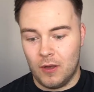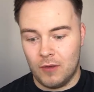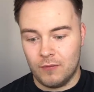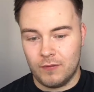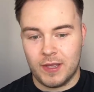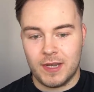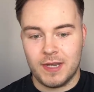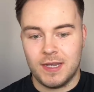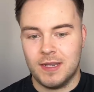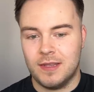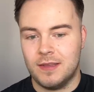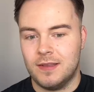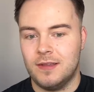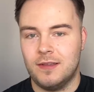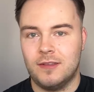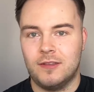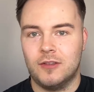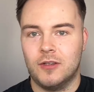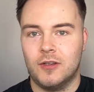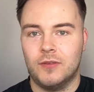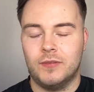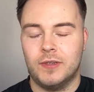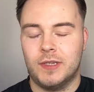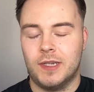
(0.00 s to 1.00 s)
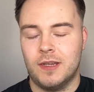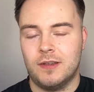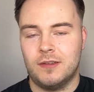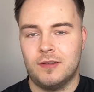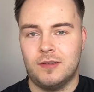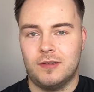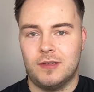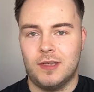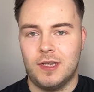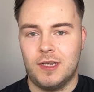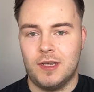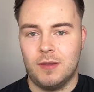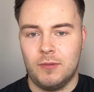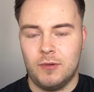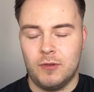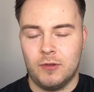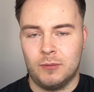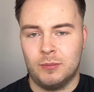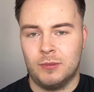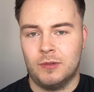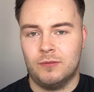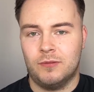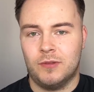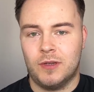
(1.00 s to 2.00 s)
of any of these certifications A W
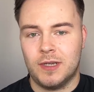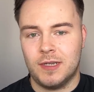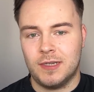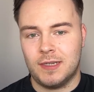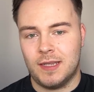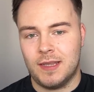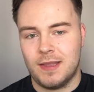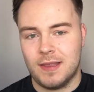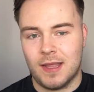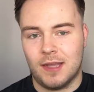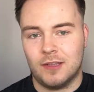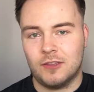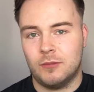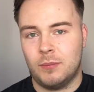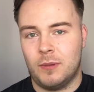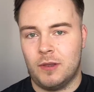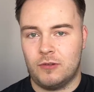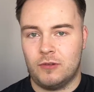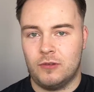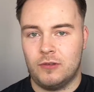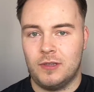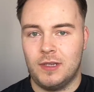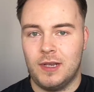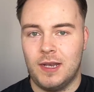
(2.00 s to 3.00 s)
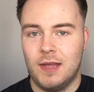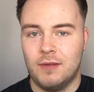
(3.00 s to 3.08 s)
S provide in that specialty